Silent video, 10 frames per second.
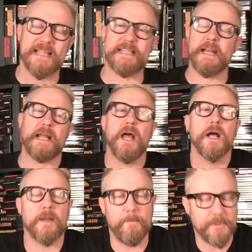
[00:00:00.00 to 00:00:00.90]
setting
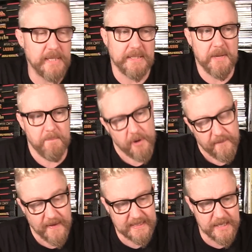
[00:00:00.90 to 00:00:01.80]
completely
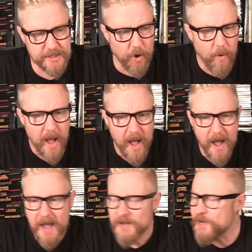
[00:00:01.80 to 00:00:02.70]
perfect. And so,
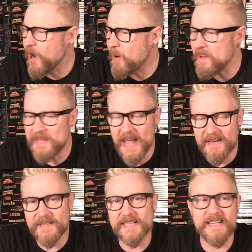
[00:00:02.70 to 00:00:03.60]
you know, in the
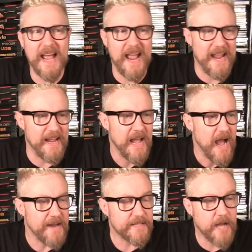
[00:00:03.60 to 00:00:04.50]
end of the day,
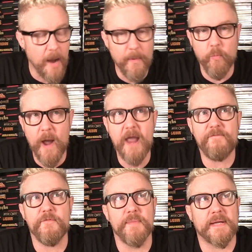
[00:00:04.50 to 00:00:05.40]
I just come away
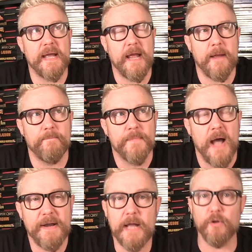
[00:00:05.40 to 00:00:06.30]
from the game
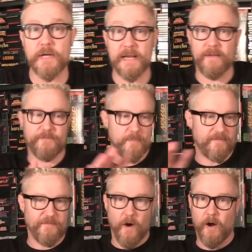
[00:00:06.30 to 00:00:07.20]
and I look at it from
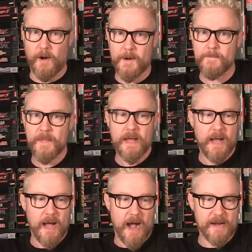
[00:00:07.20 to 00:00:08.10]
afar
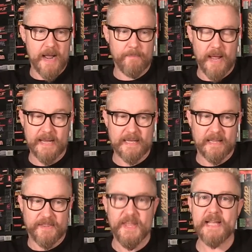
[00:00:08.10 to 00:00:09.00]
and I'm like,
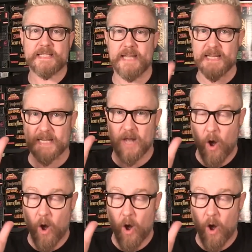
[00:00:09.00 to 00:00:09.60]
this is an